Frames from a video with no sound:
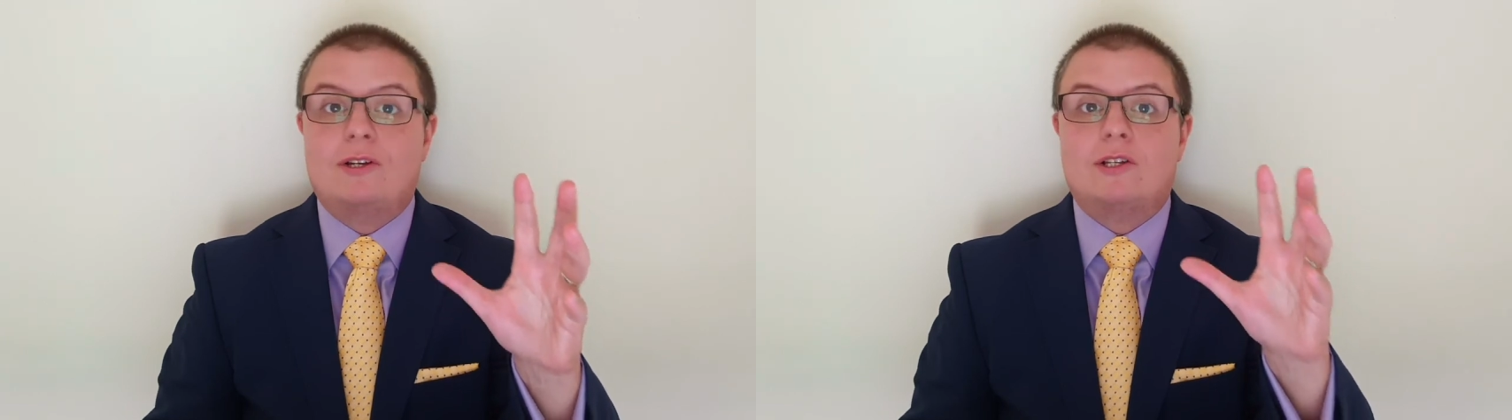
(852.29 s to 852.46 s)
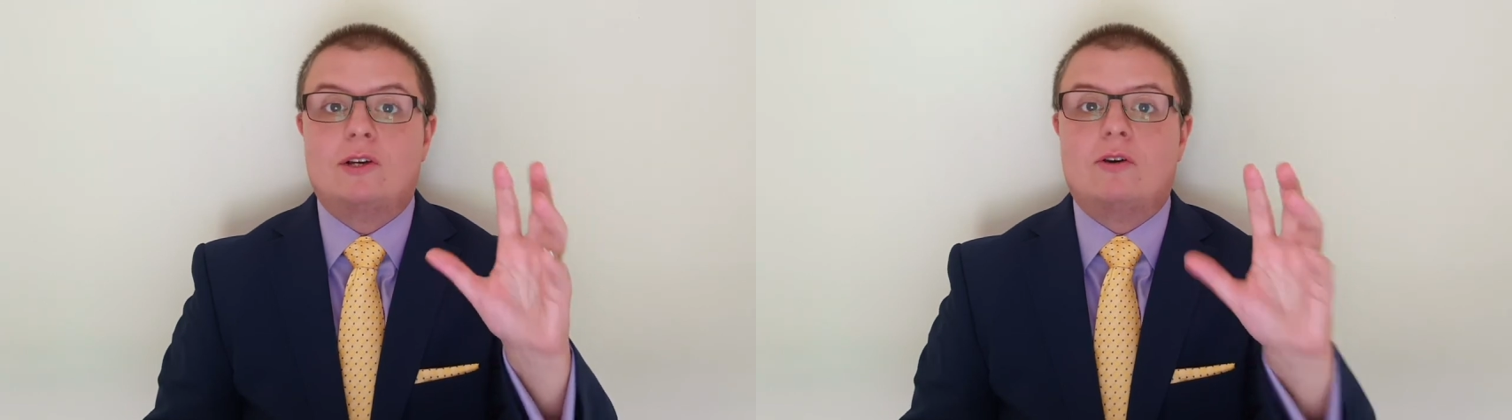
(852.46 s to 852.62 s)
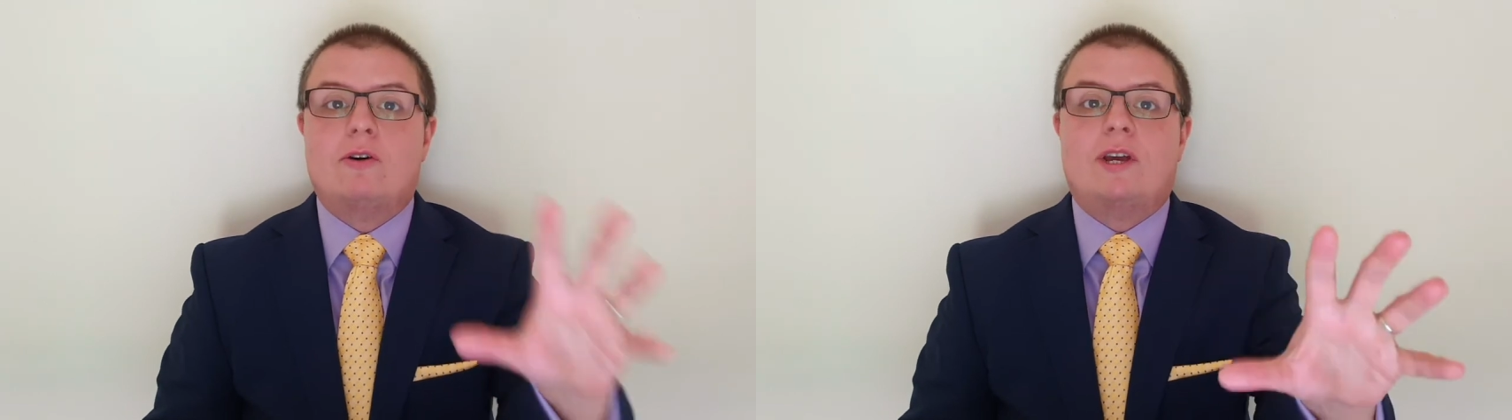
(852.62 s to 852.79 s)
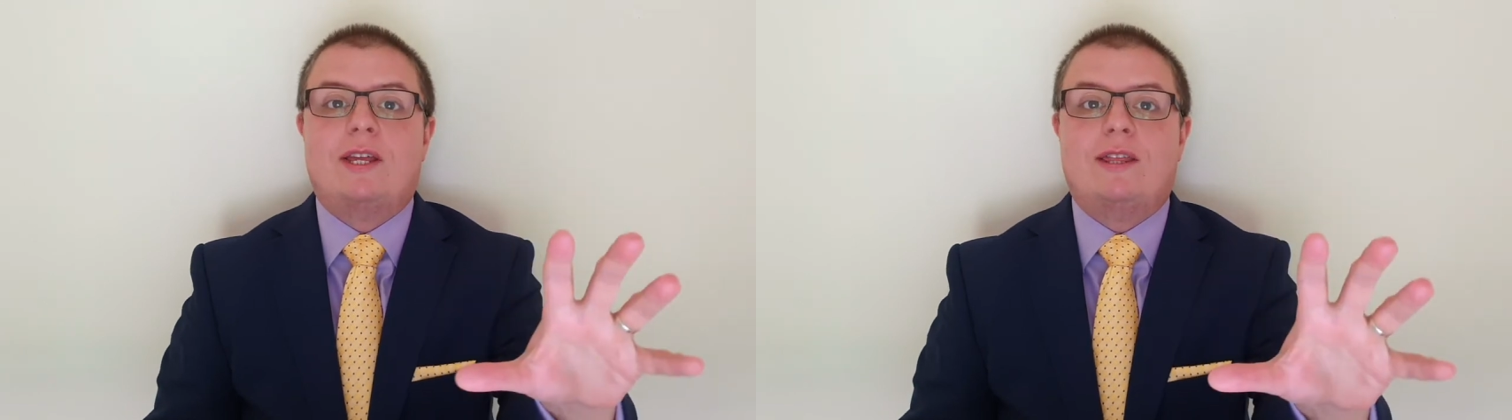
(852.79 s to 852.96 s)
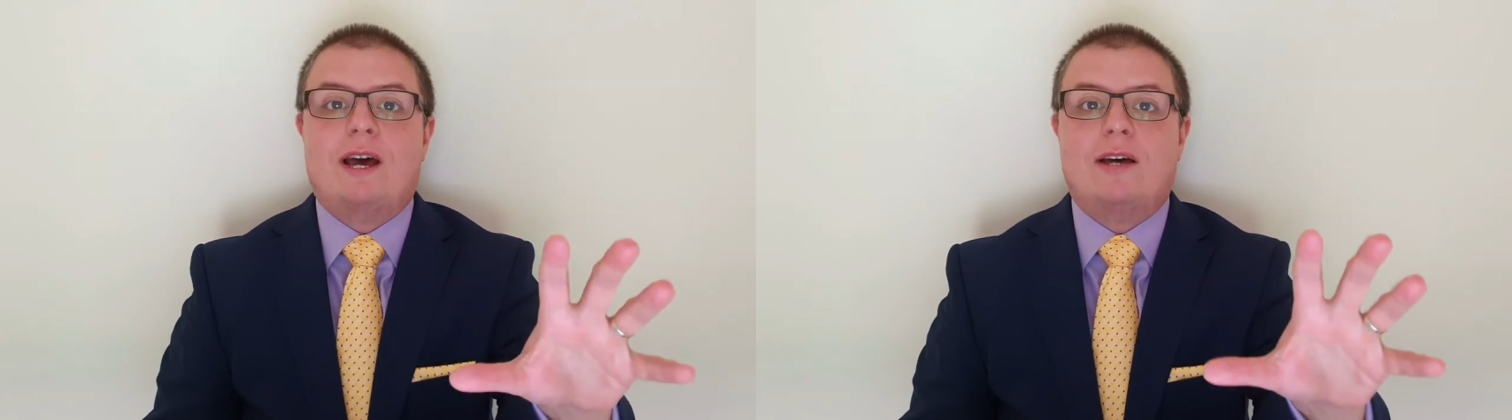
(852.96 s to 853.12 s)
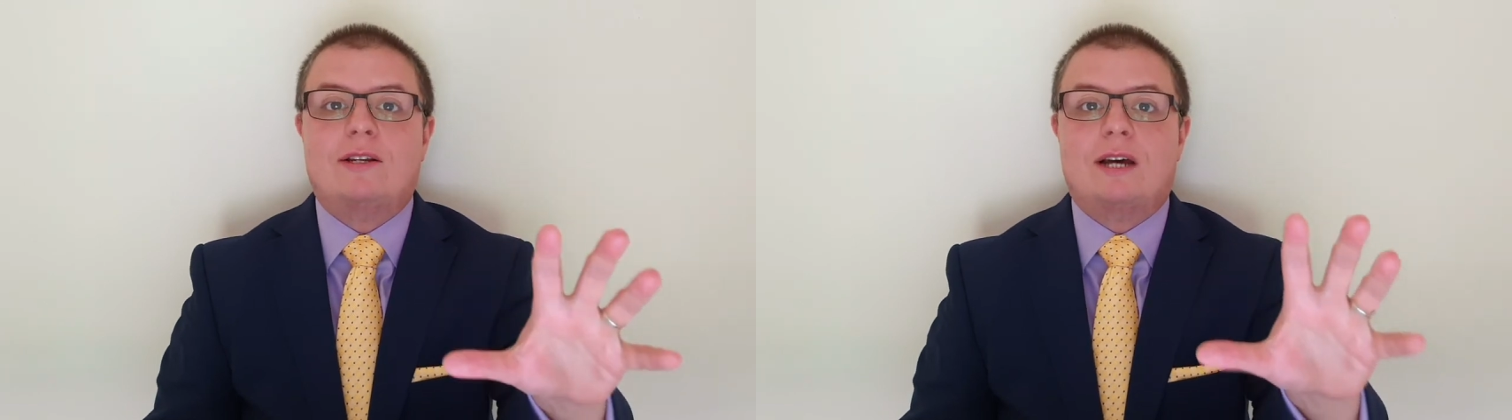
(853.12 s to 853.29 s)
to look in
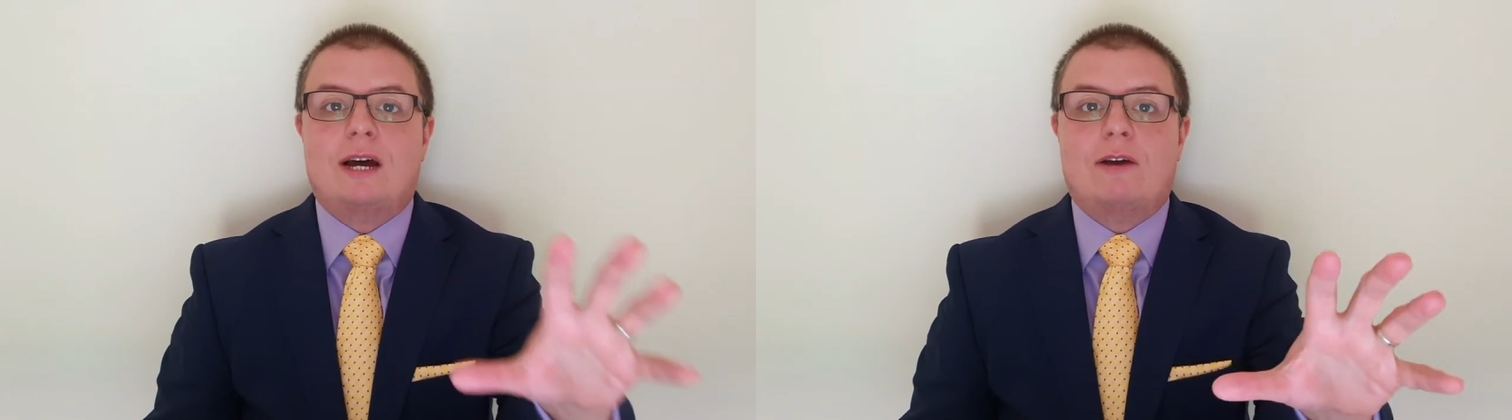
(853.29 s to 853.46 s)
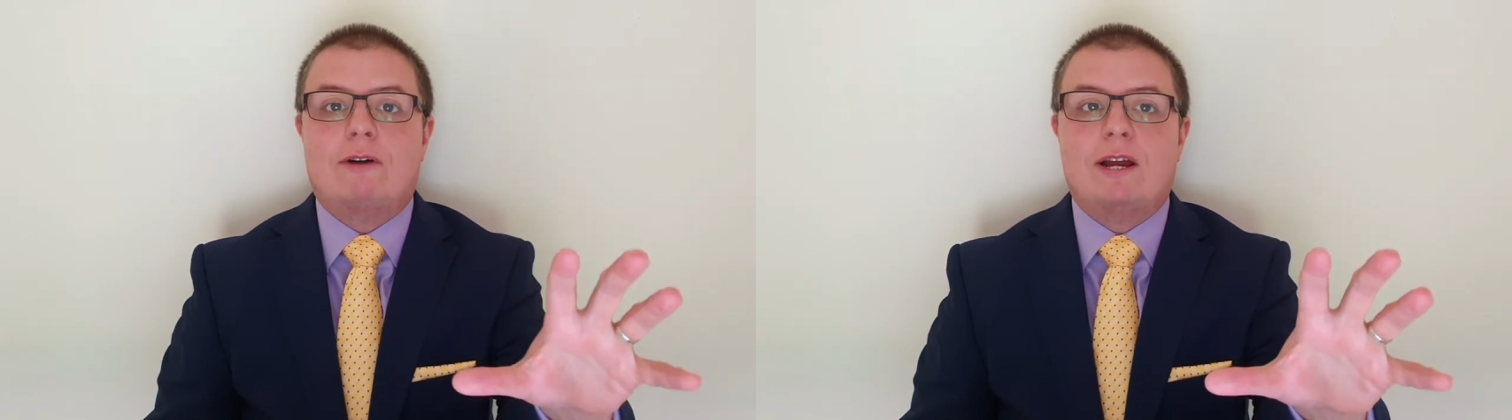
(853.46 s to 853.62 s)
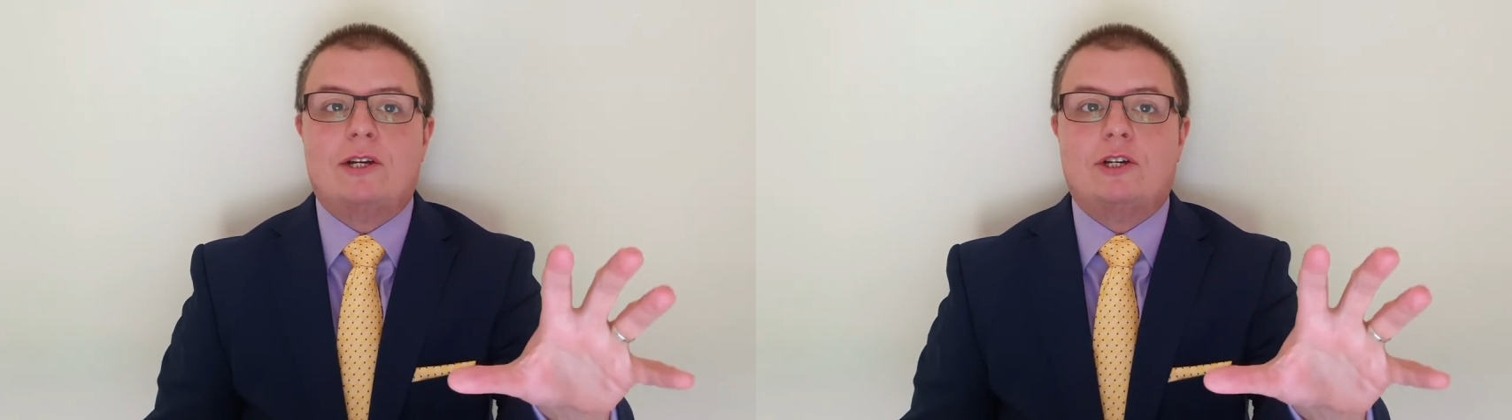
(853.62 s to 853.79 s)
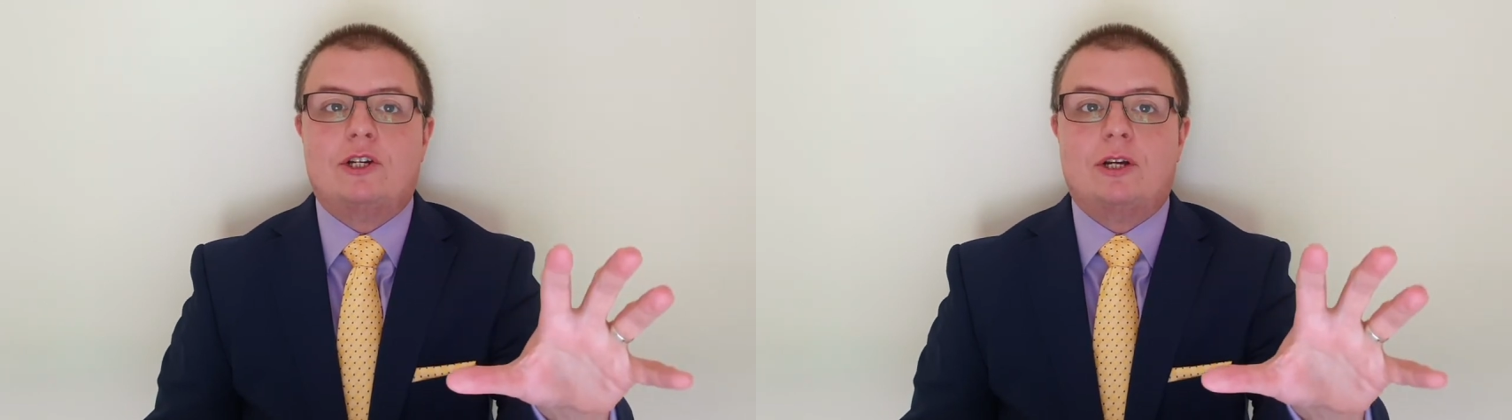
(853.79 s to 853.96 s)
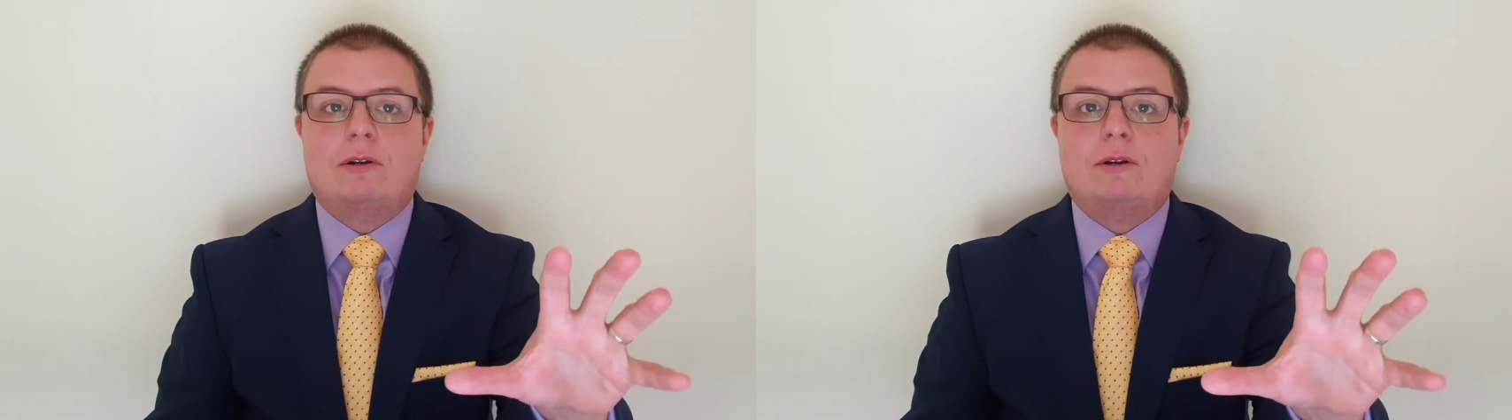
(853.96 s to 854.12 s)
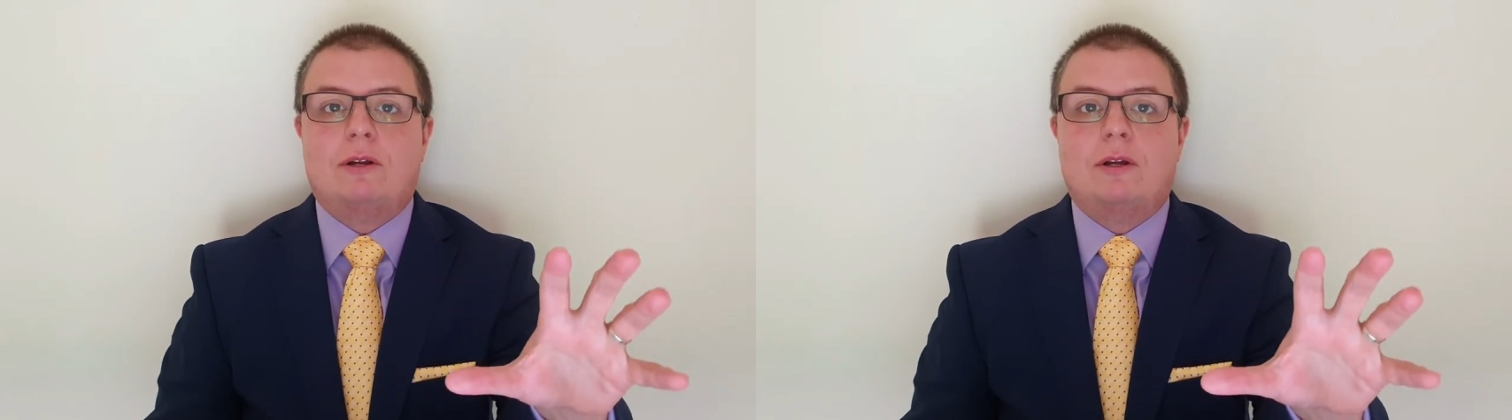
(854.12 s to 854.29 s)
that
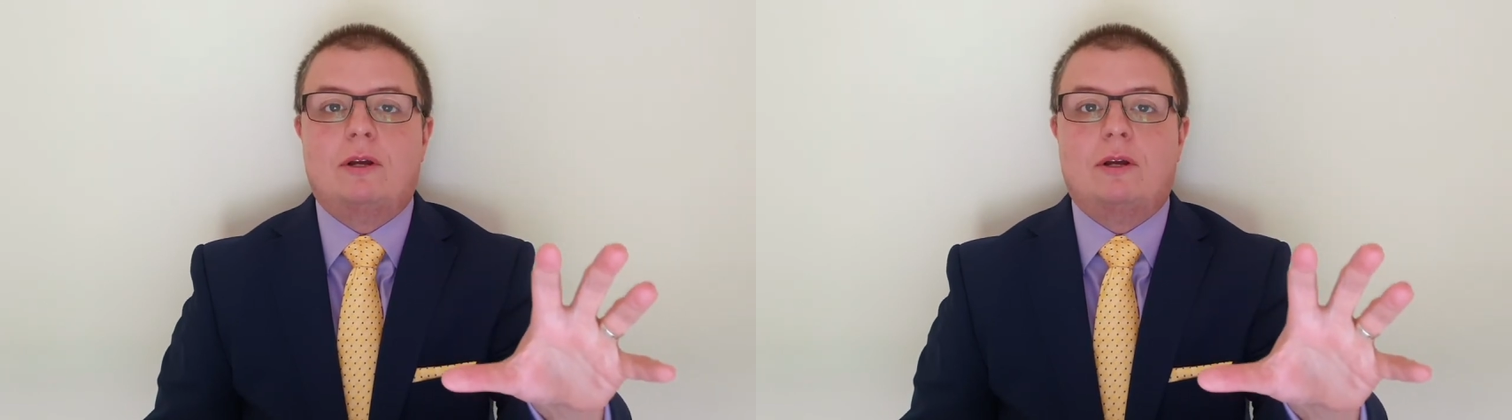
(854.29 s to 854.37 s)
direction,